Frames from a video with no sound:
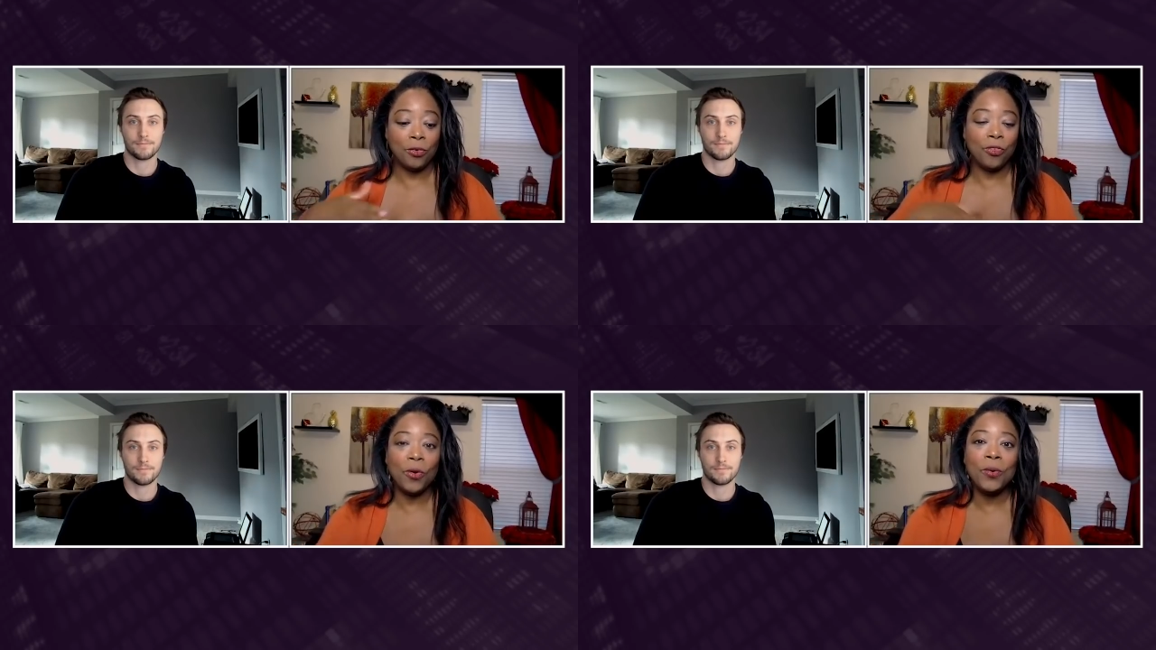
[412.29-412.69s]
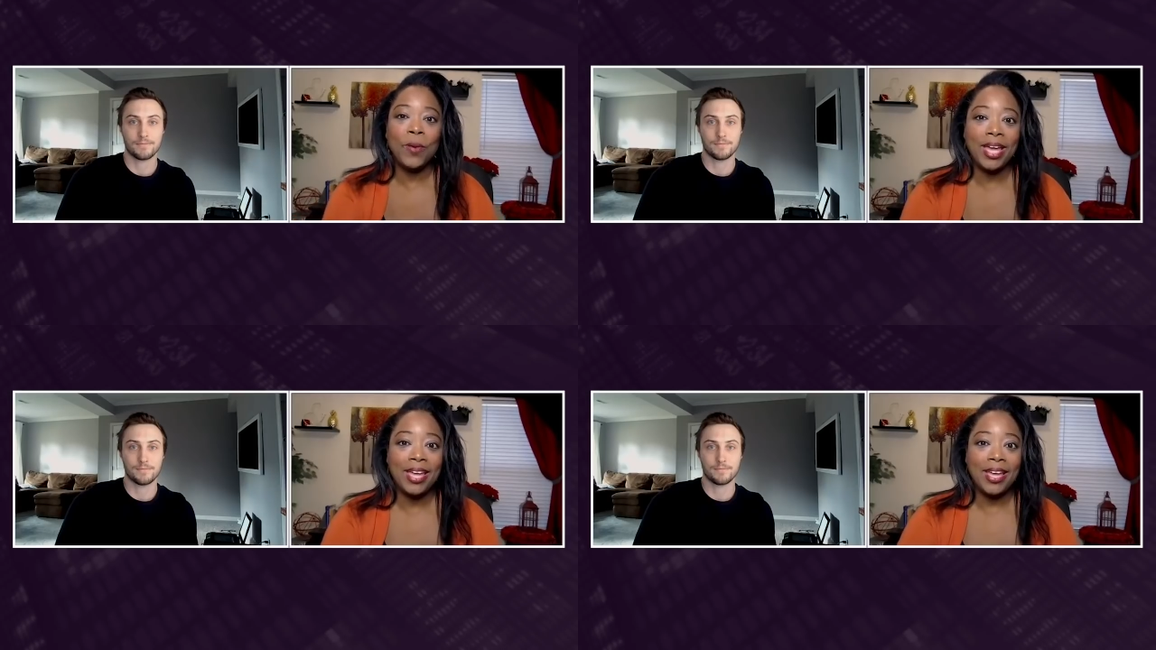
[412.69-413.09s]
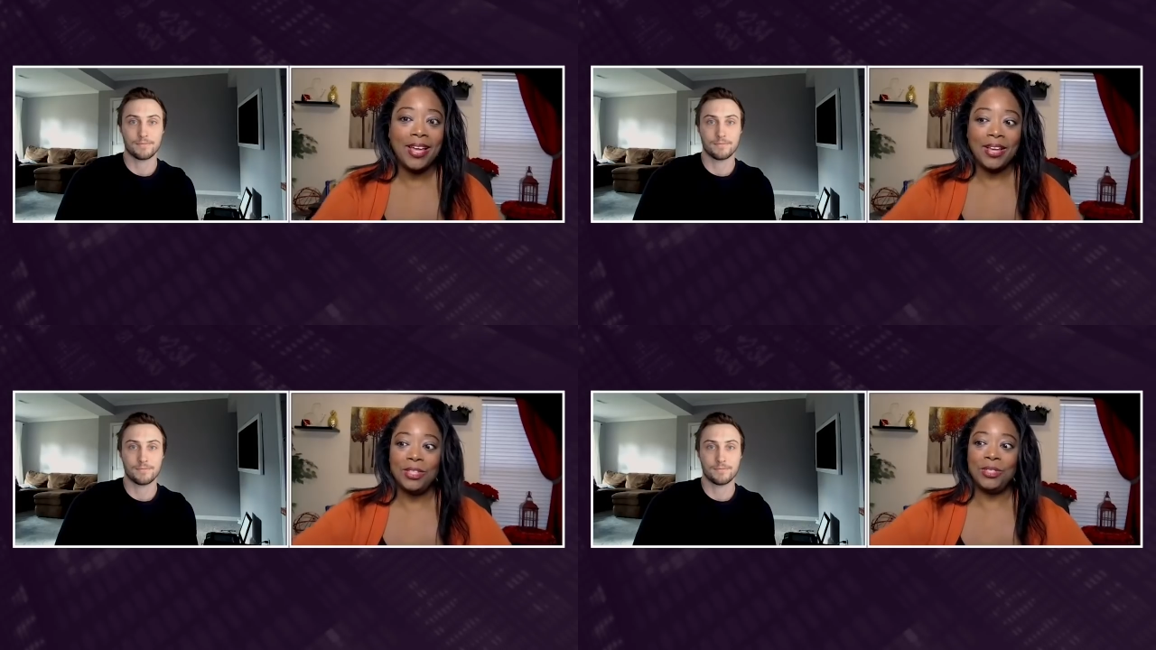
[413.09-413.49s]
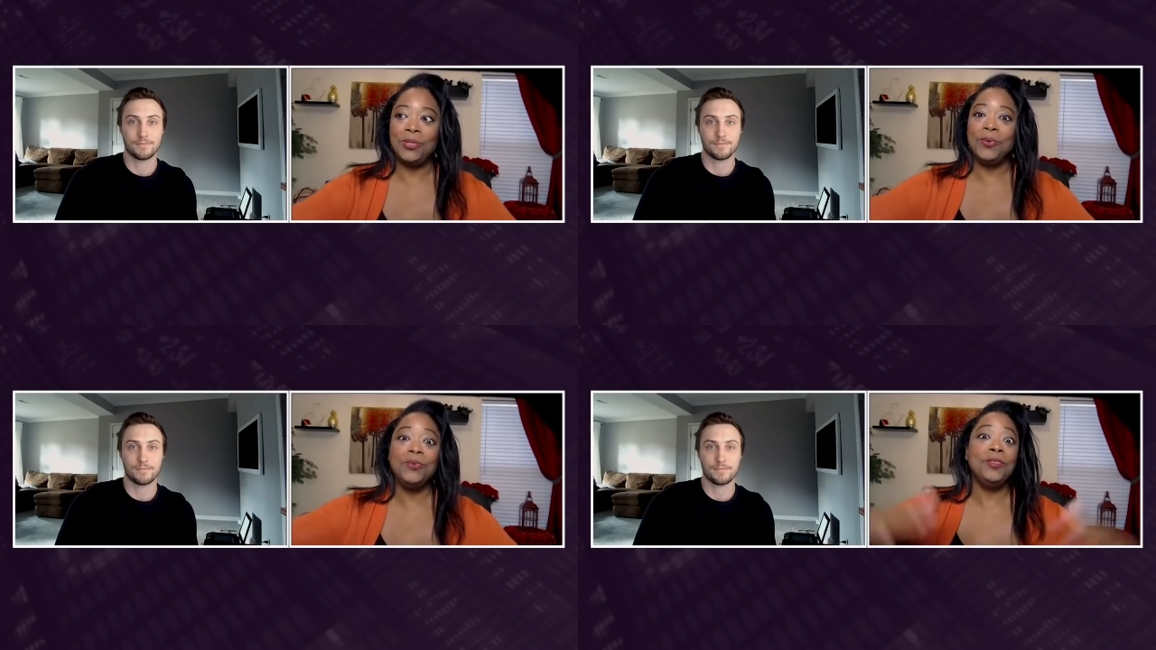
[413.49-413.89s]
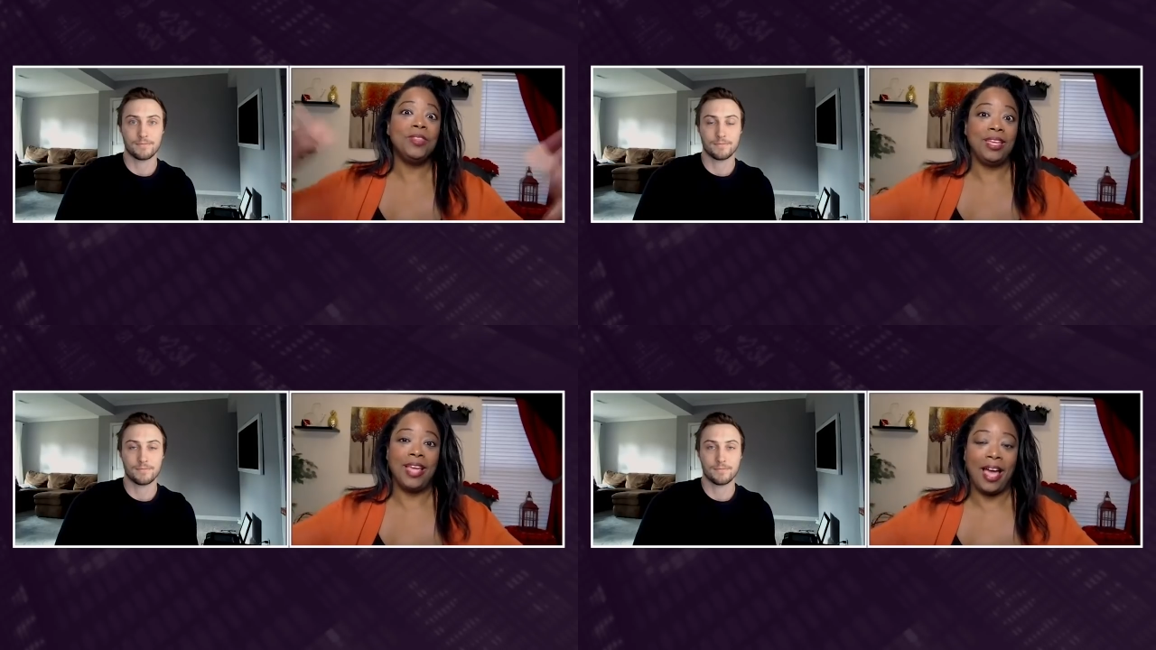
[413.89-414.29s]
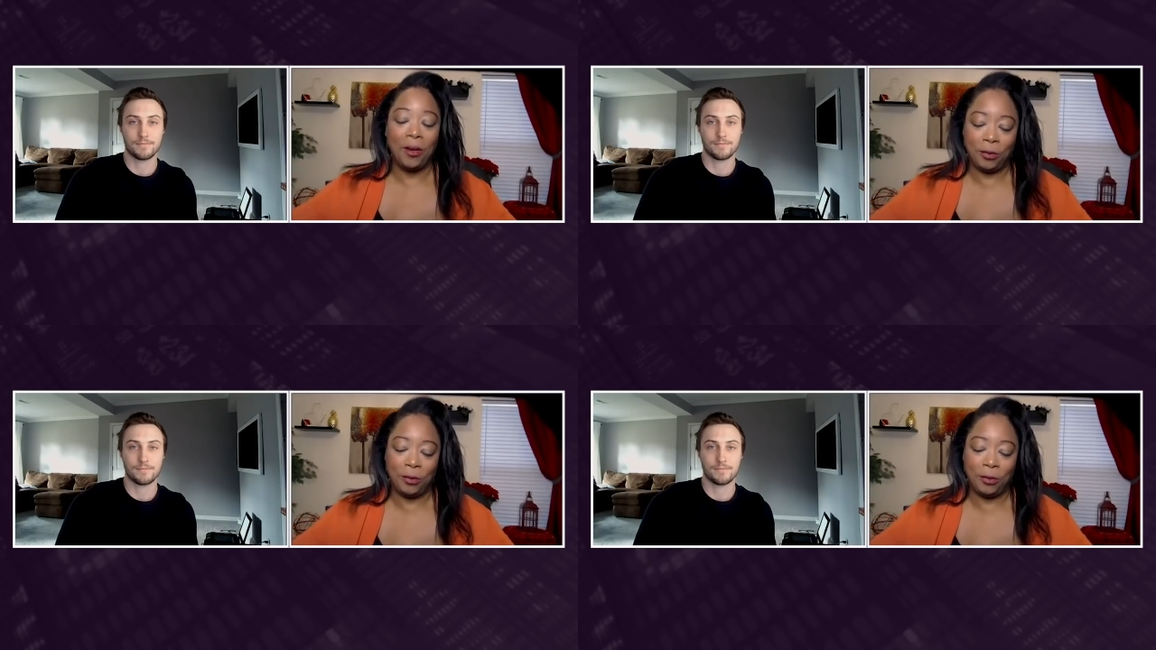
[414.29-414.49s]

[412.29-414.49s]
Speaker 1: the roadway to the